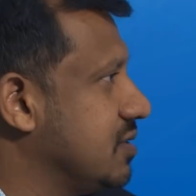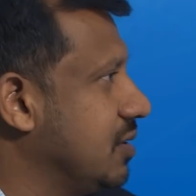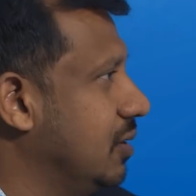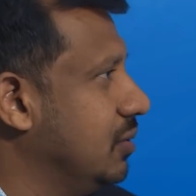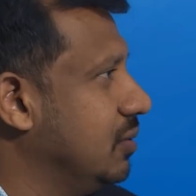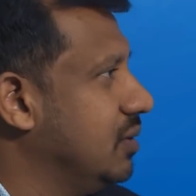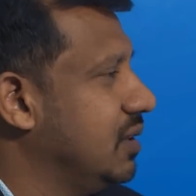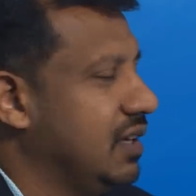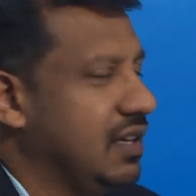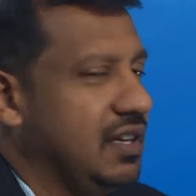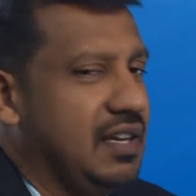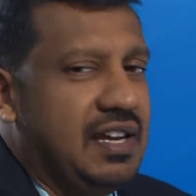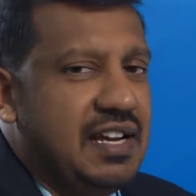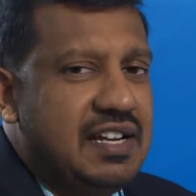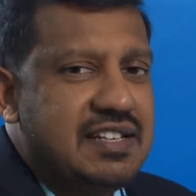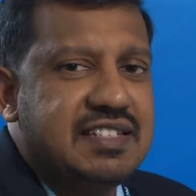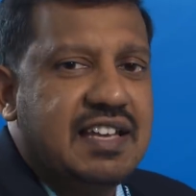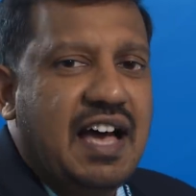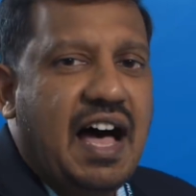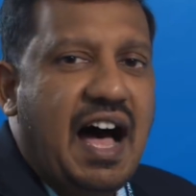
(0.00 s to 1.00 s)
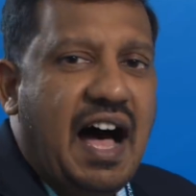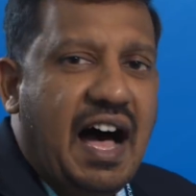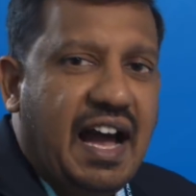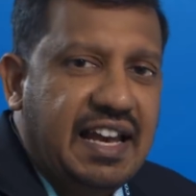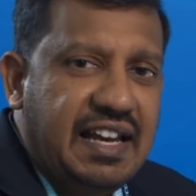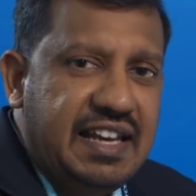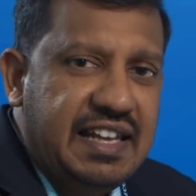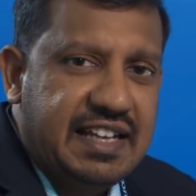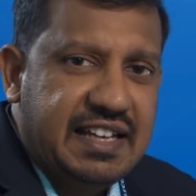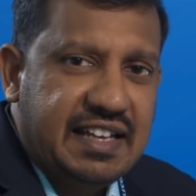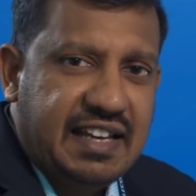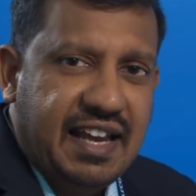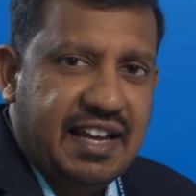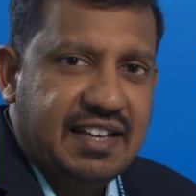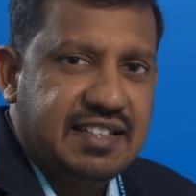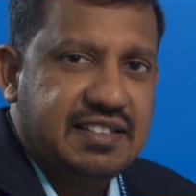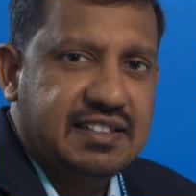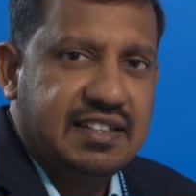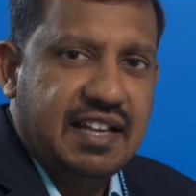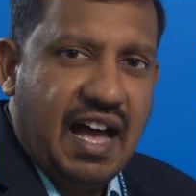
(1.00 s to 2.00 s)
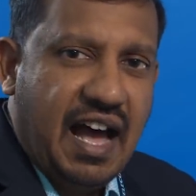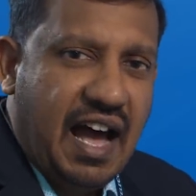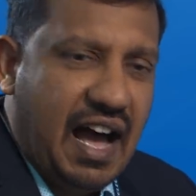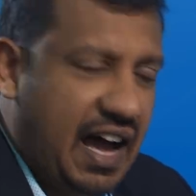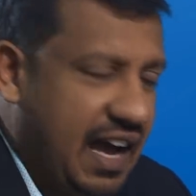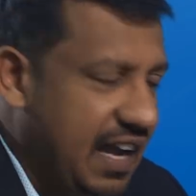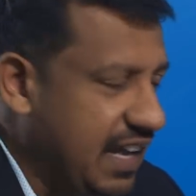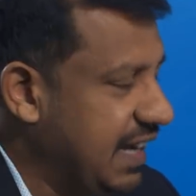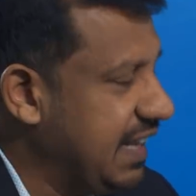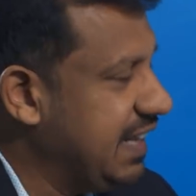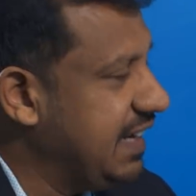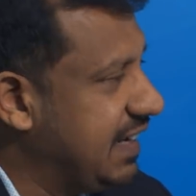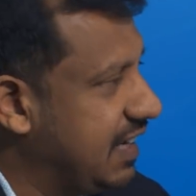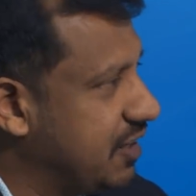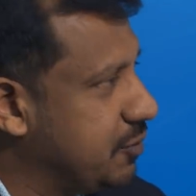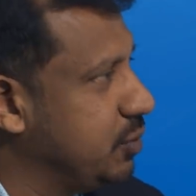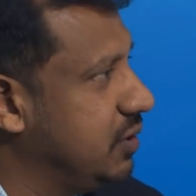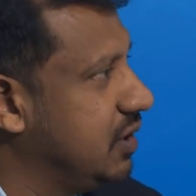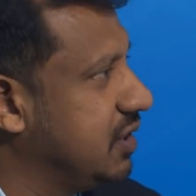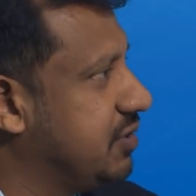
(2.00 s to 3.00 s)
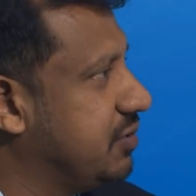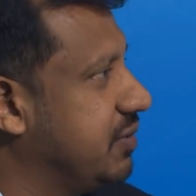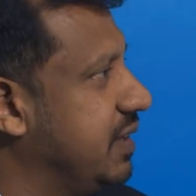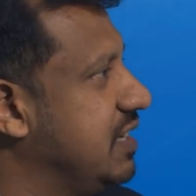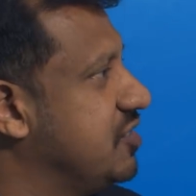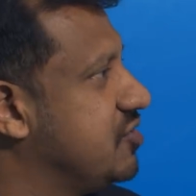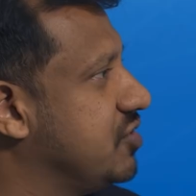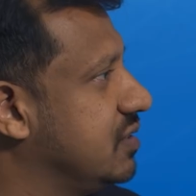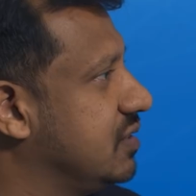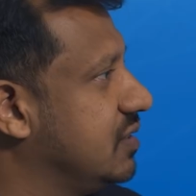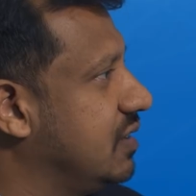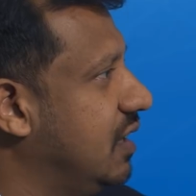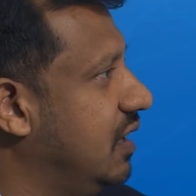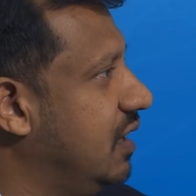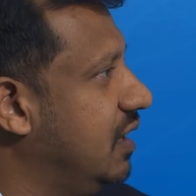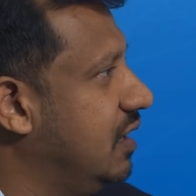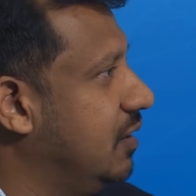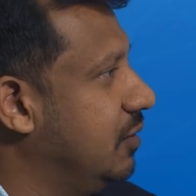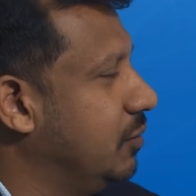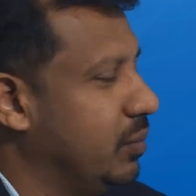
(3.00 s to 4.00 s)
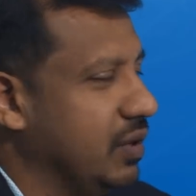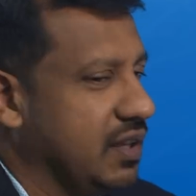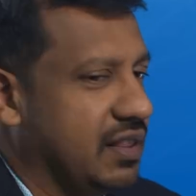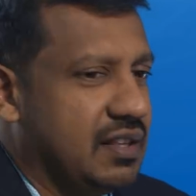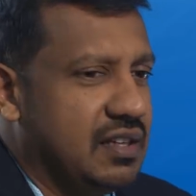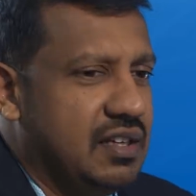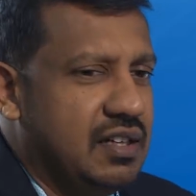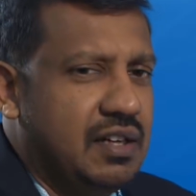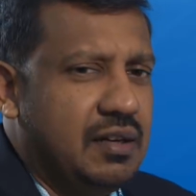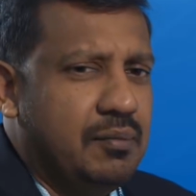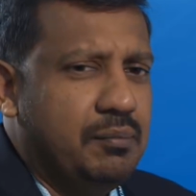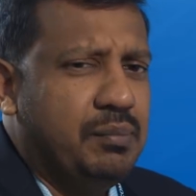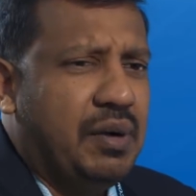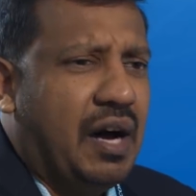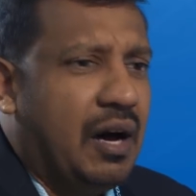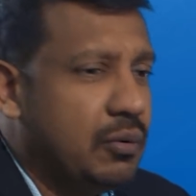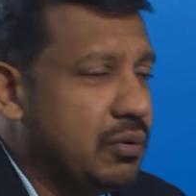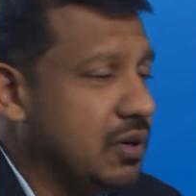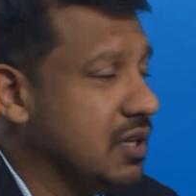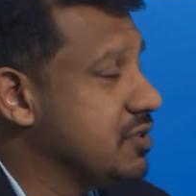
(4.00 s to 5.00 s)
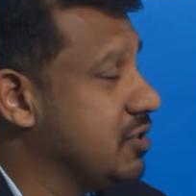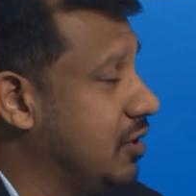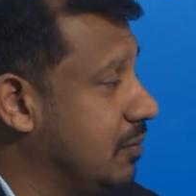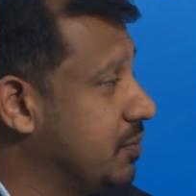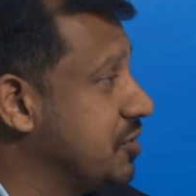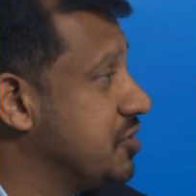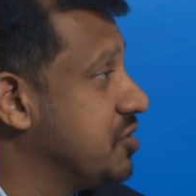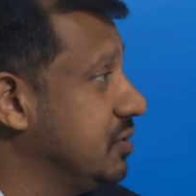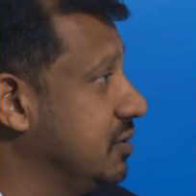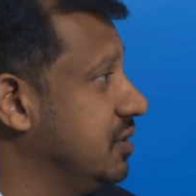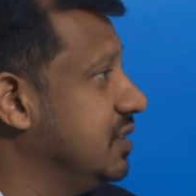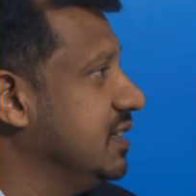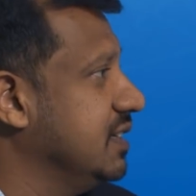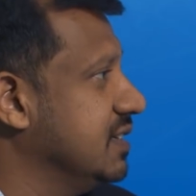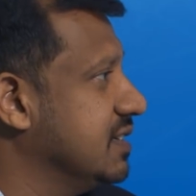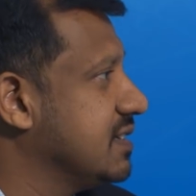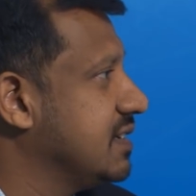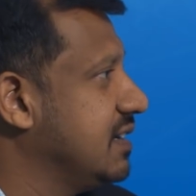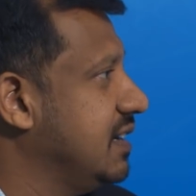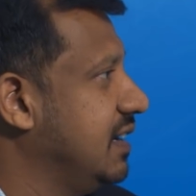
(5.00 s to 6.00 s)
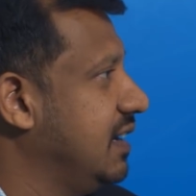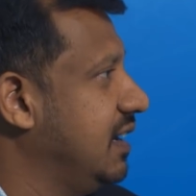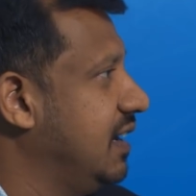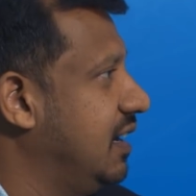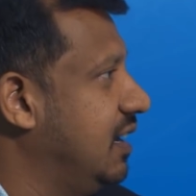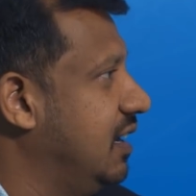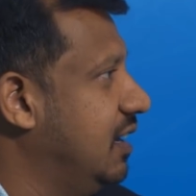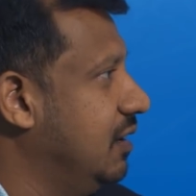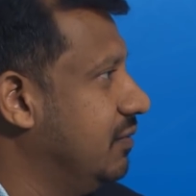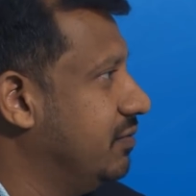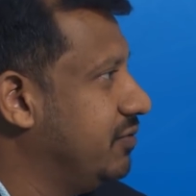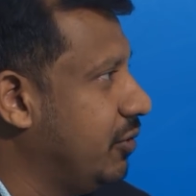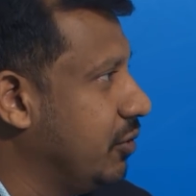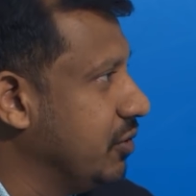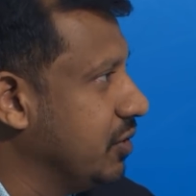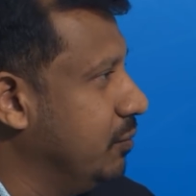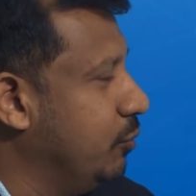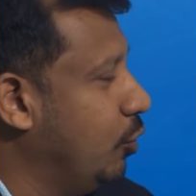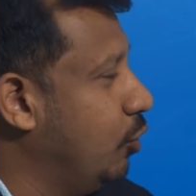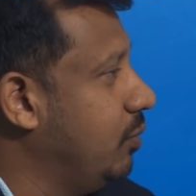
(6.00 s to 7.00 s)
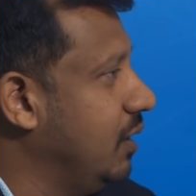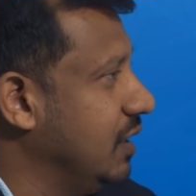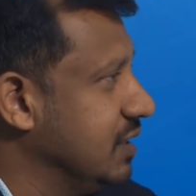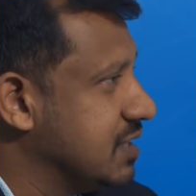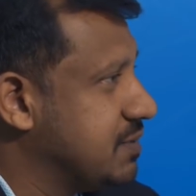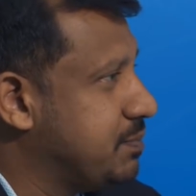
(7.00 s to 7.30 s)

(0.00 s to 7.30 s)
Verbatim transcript: So it's a highly connected, highly networked region with boundless opportunities for the mobile